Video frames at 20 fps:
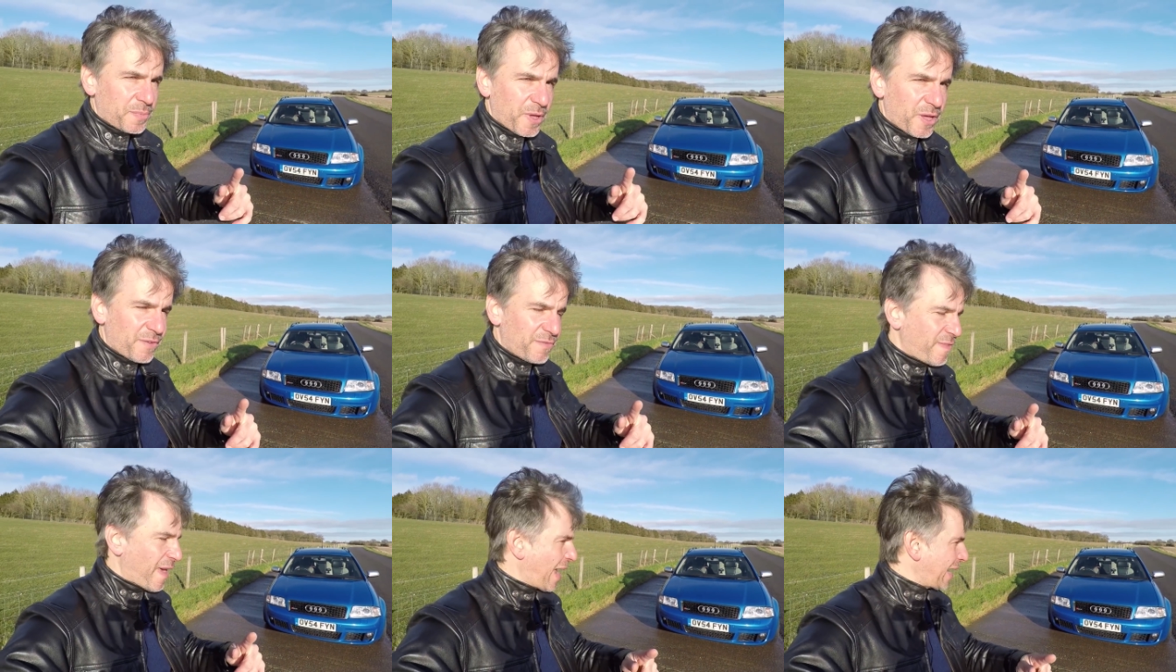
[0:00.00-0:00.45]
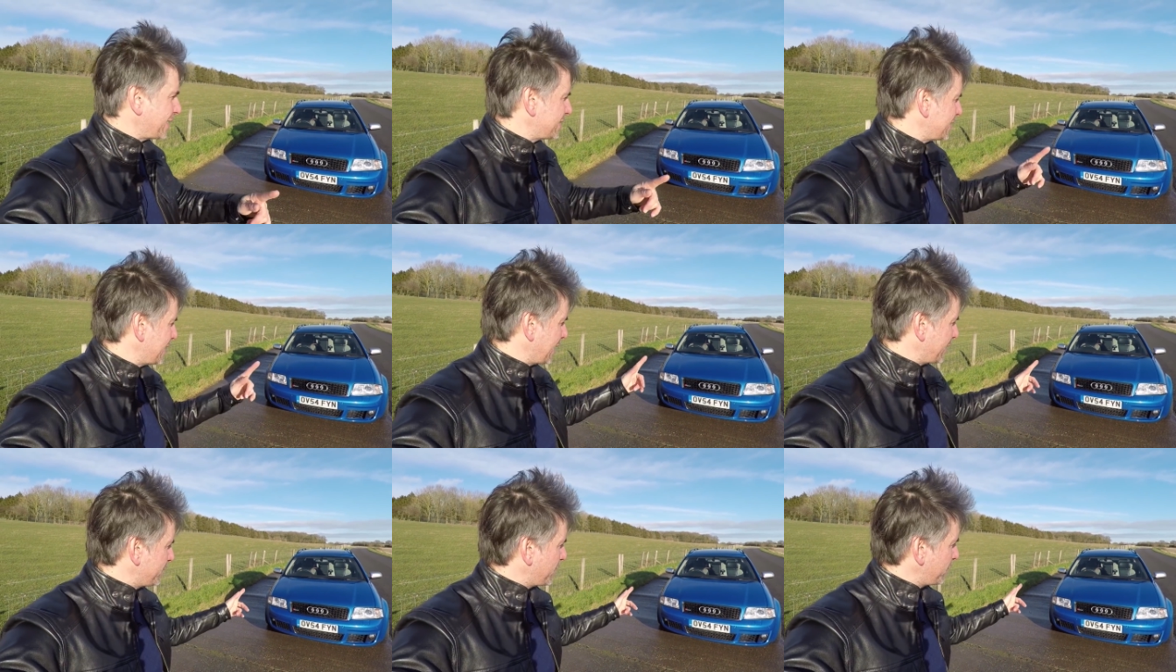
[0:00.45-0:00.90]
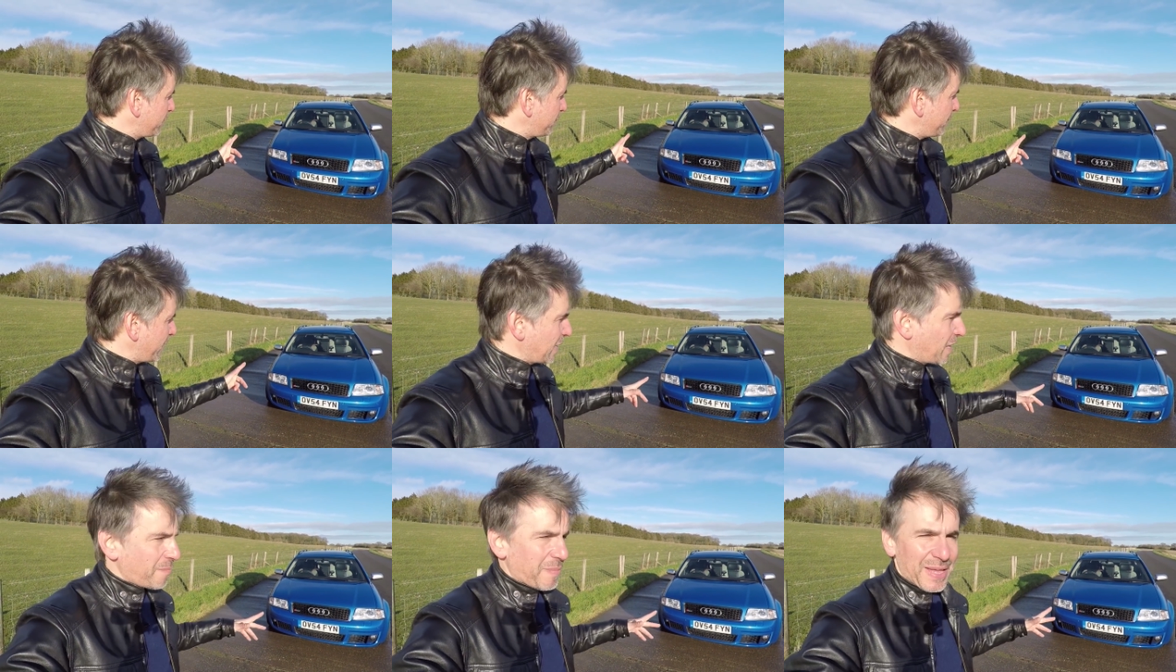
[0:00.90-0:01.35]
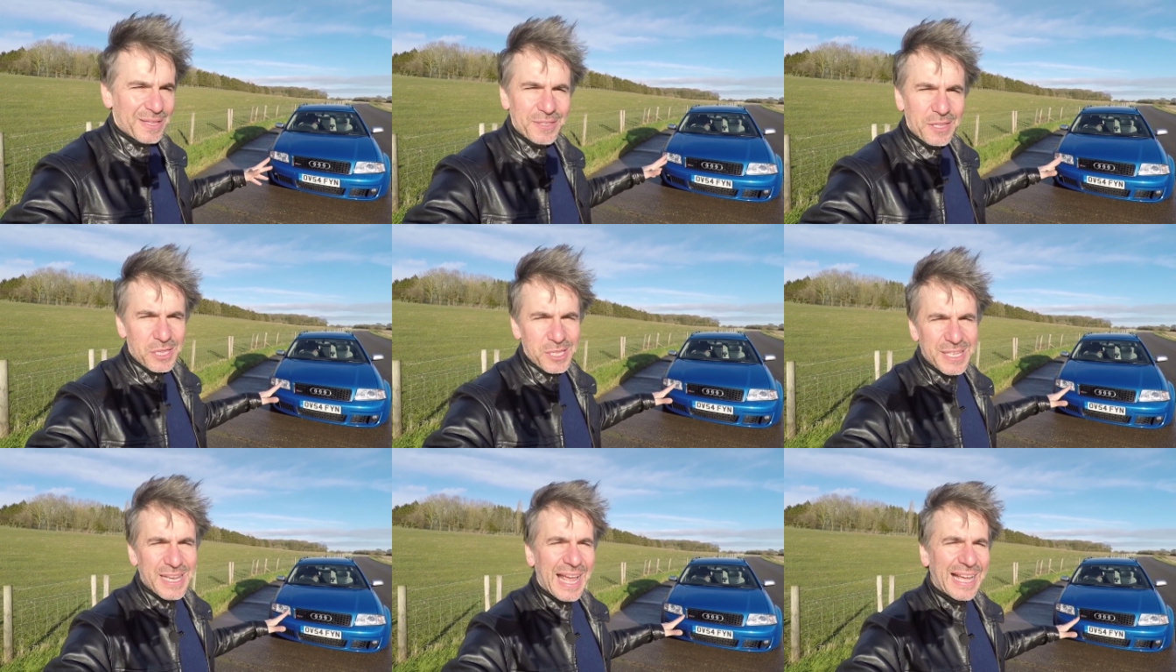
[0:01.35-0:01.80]
perfect, it does feel a bit
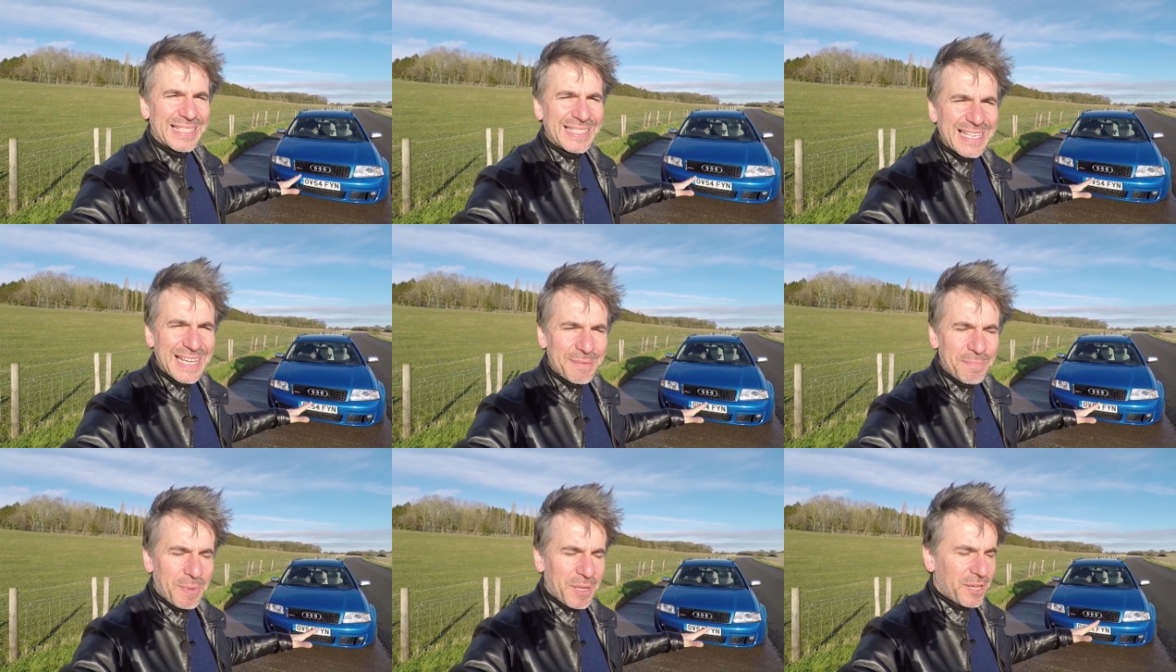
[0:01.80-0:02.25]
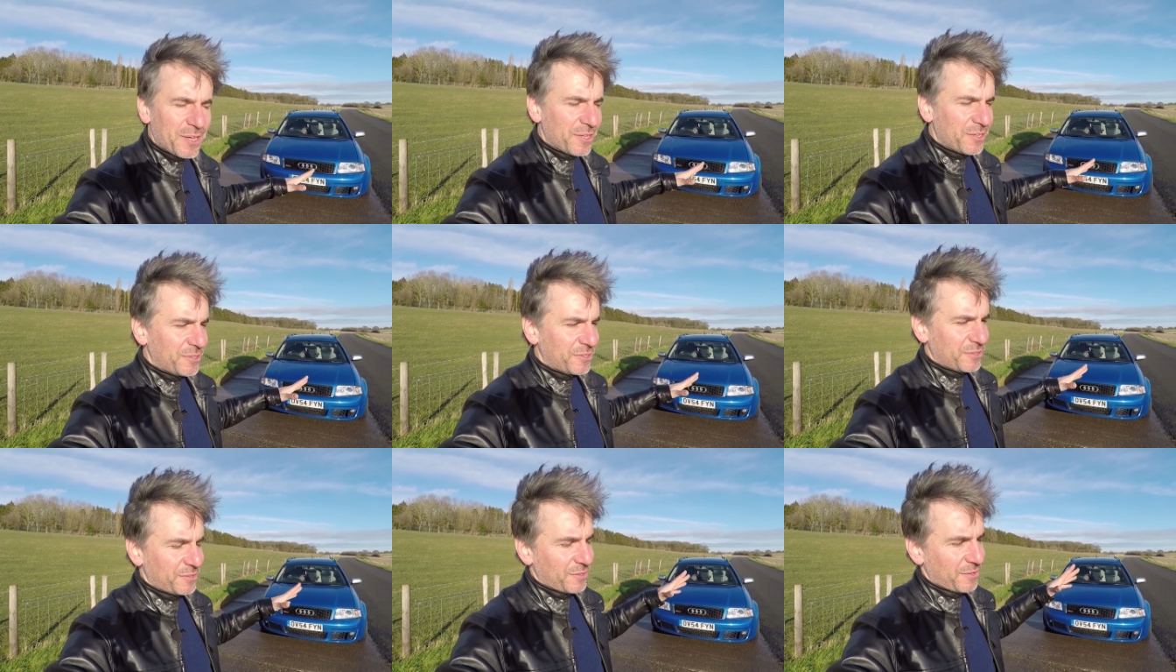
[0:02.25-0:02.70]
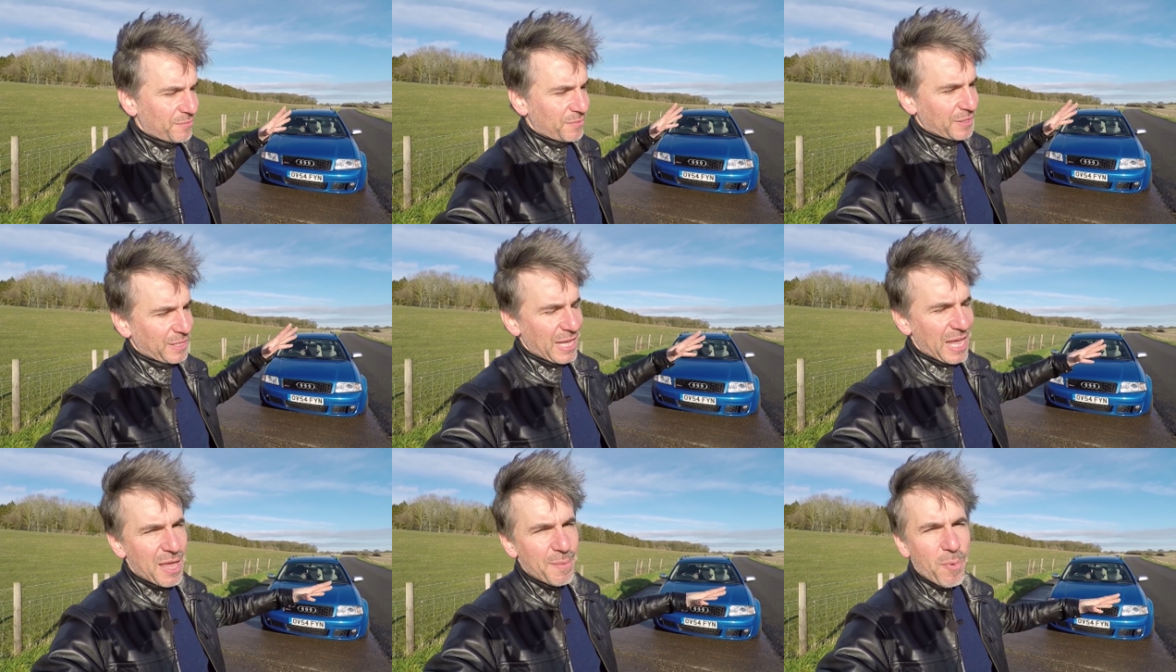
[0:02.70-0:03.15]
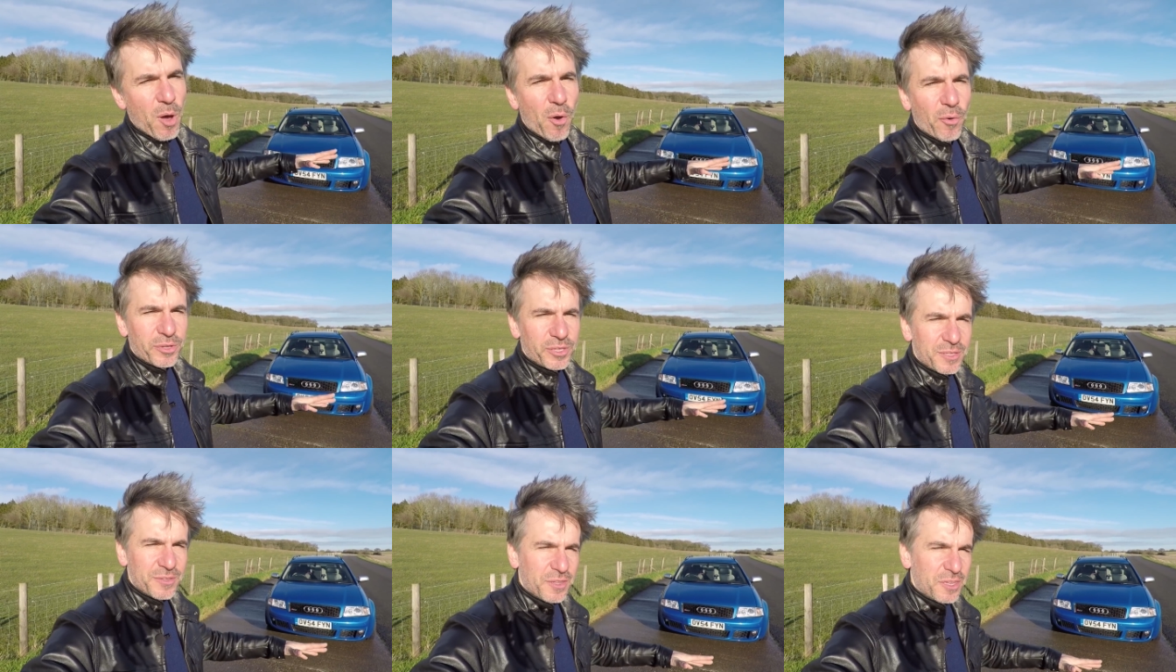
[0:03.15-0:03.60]
disconnected because of the
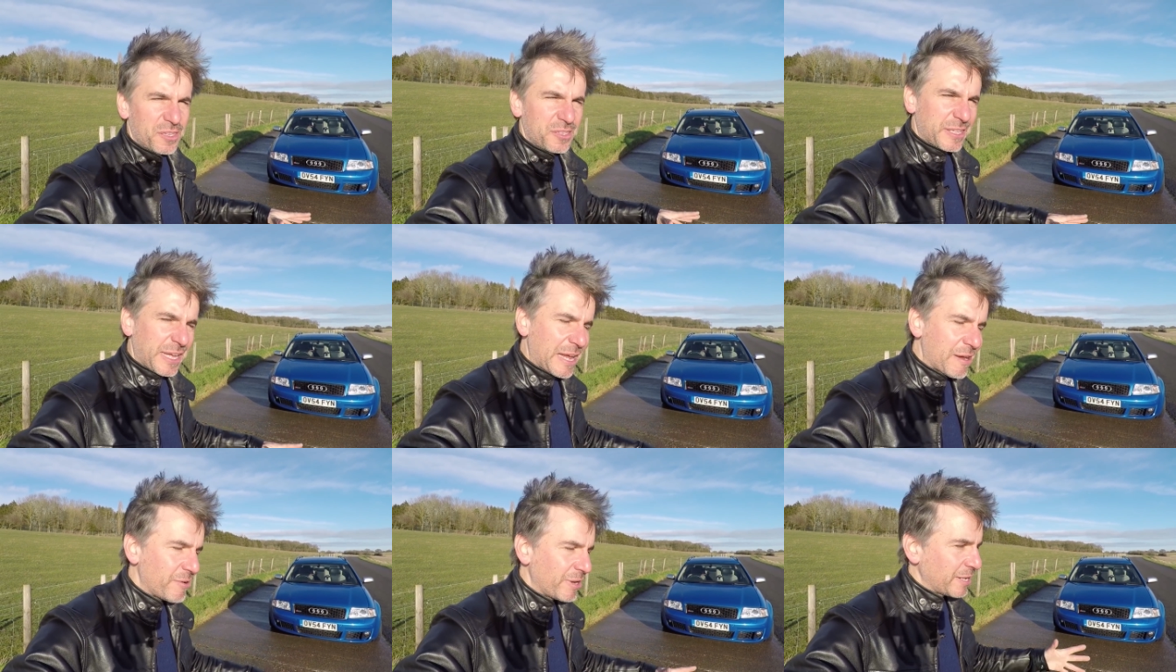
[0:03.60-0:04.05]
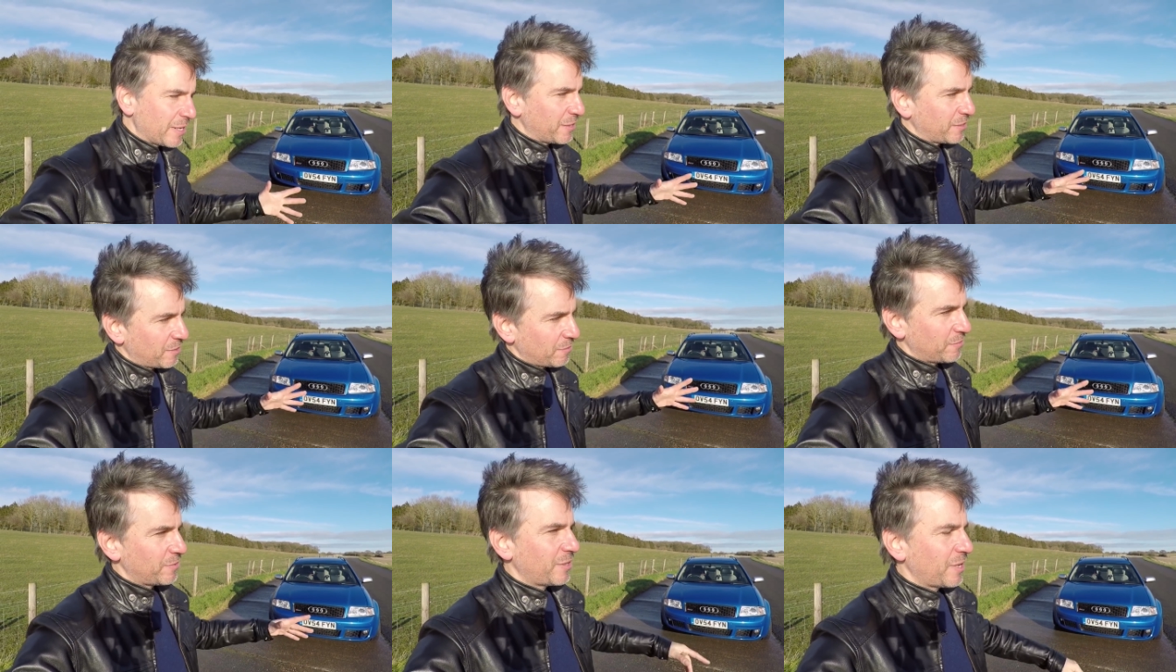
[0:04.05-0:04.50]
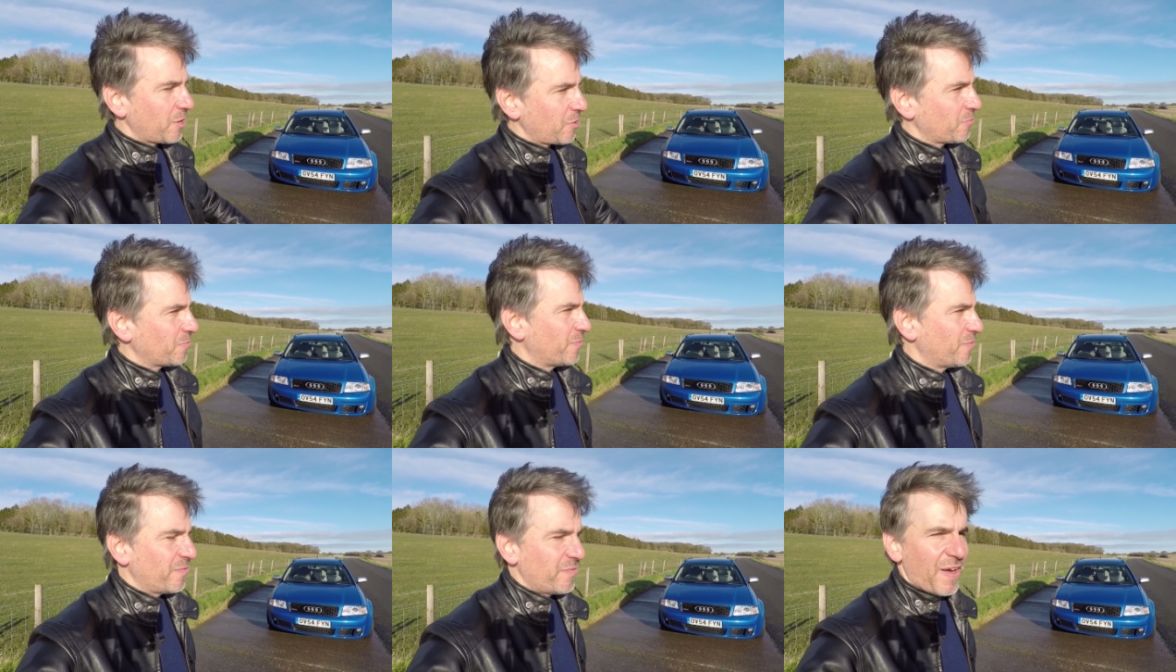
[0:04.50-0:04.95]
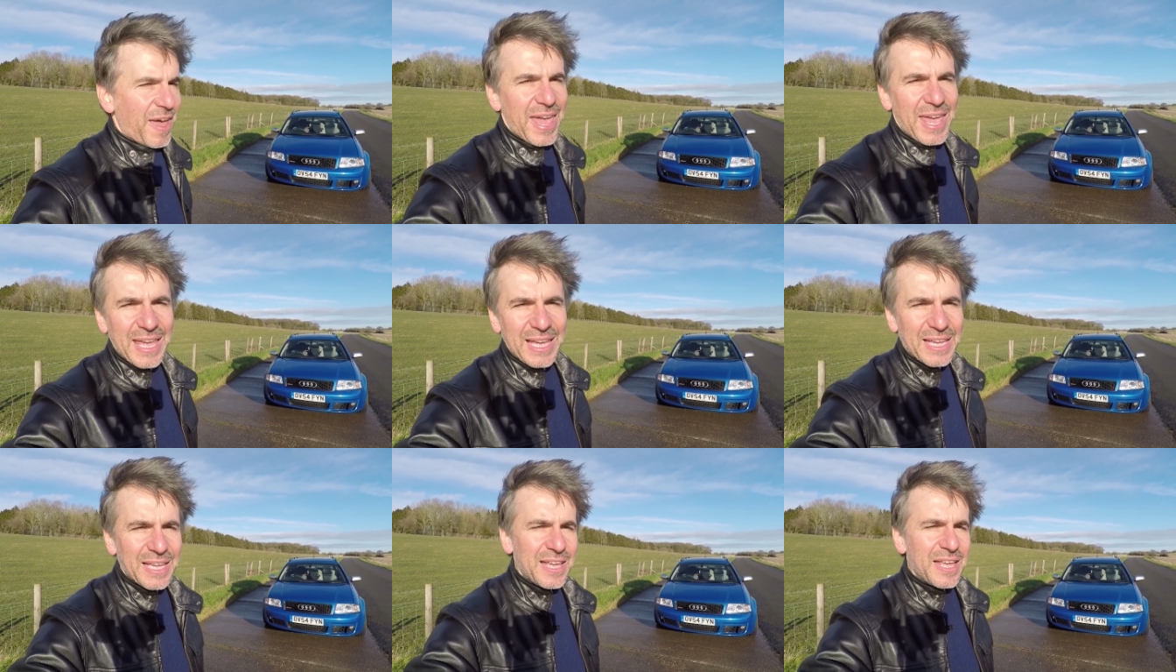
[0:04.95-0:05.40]
gearbox and the steering is so
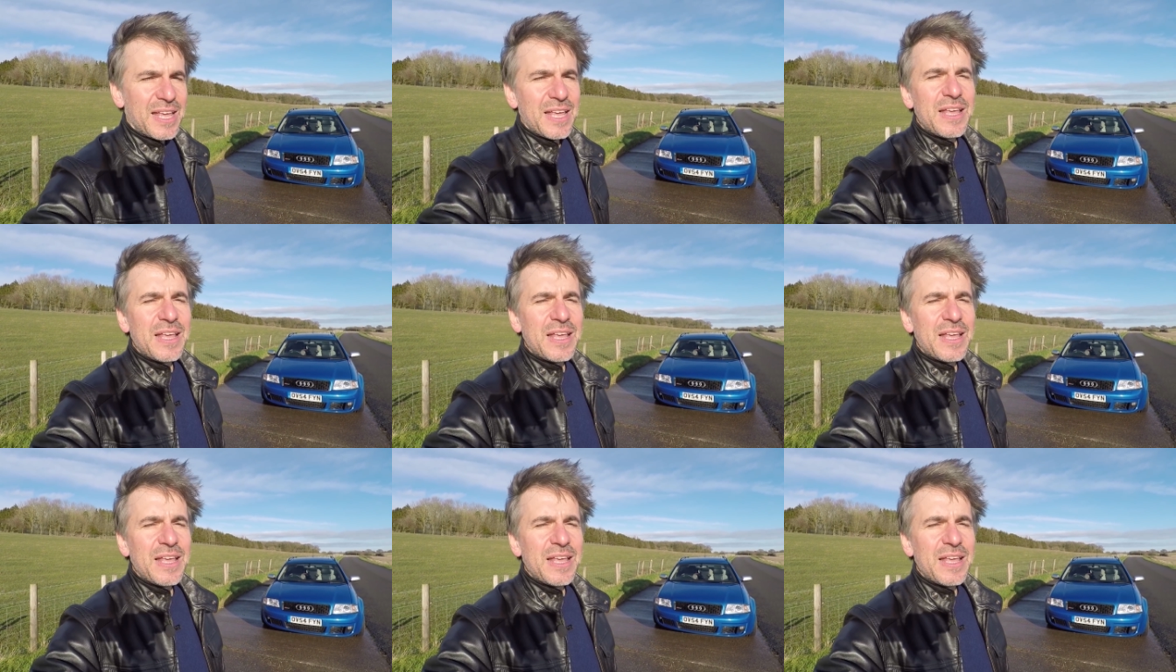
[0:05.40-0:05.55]
vague,